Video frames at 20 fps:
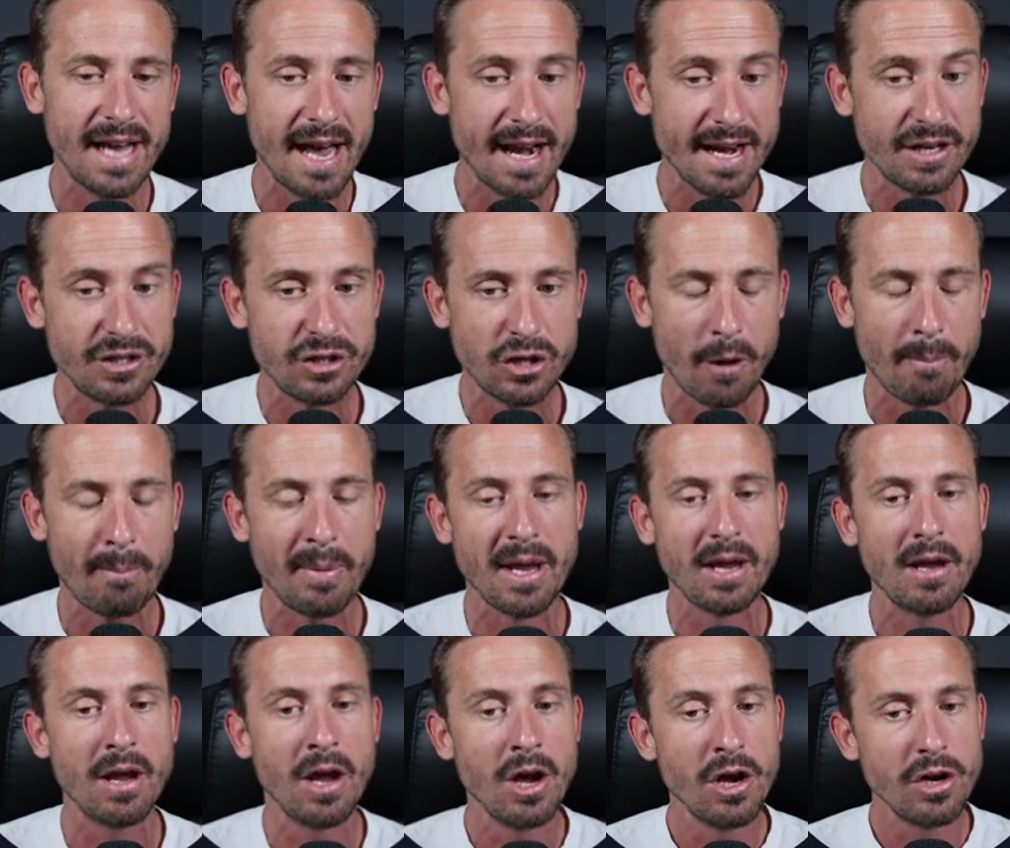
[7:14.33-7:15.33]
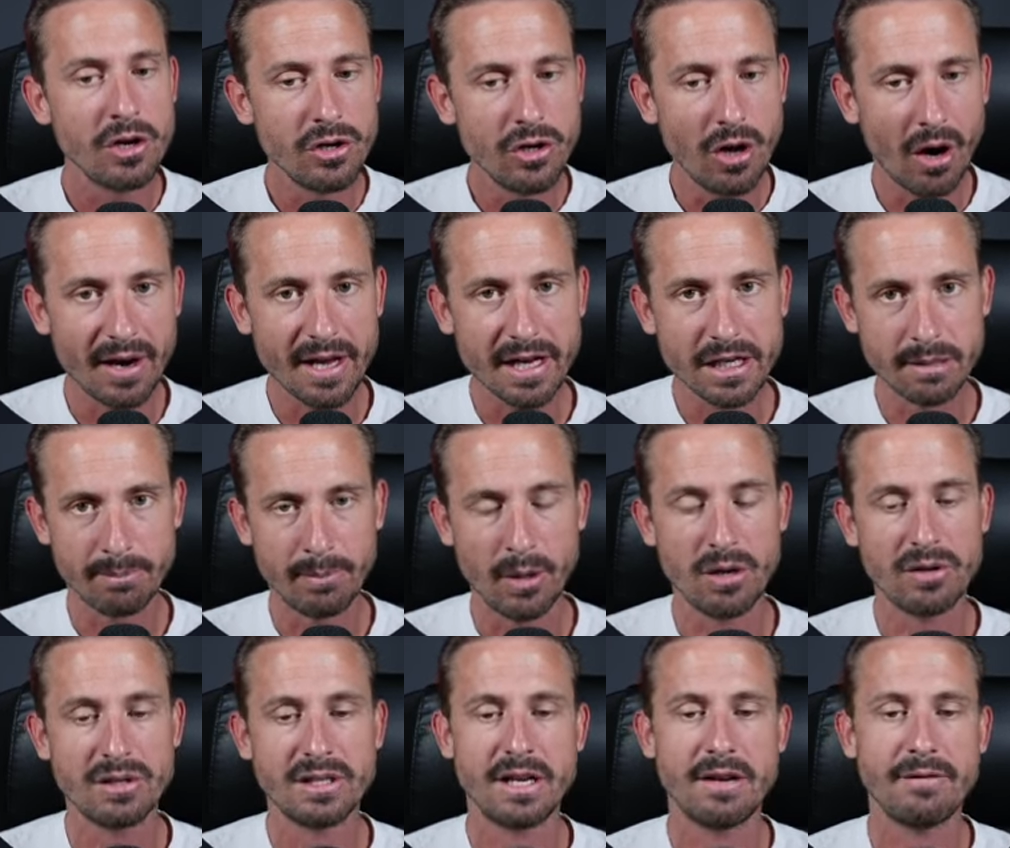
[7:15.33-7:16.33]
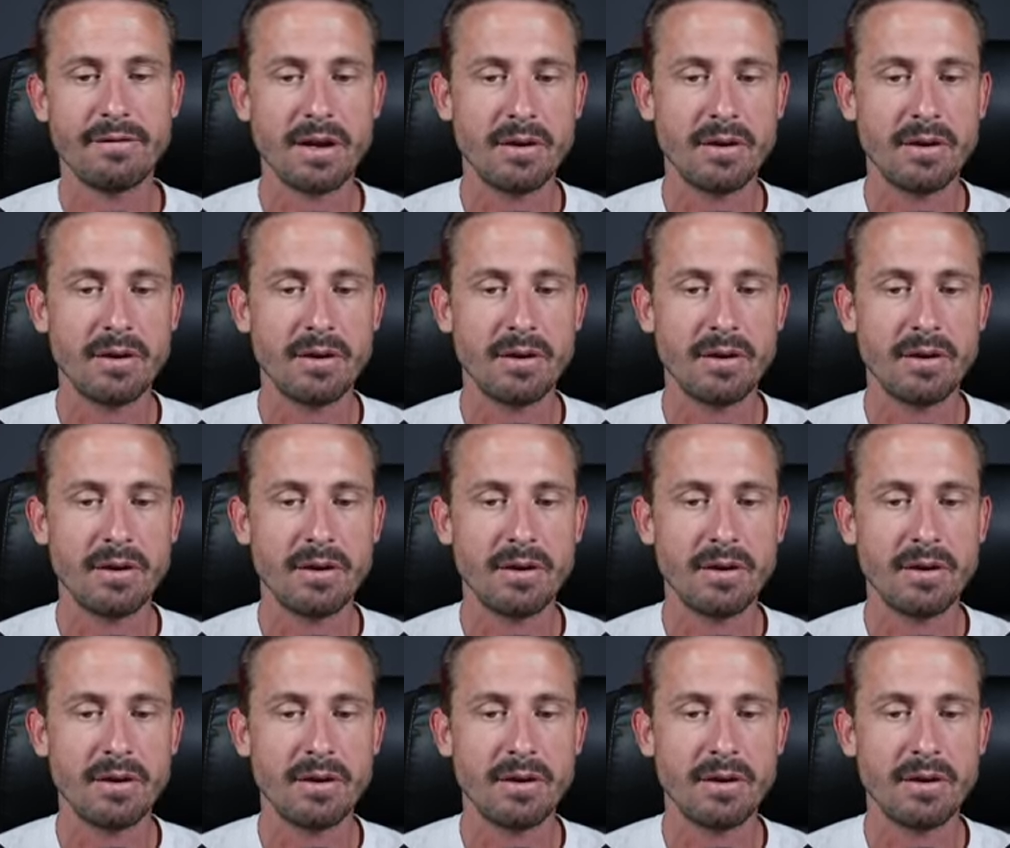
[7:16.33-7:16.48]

getting choppy, not explosive.